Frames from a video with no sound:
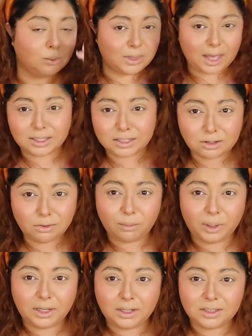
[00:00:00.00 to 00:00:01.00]
so that's the
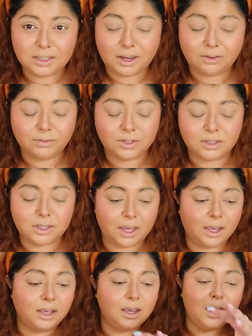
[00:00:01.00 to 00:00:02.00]
Romanian say of the
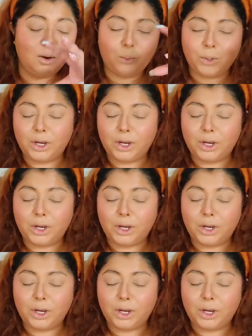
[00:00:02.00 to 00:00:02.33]
day.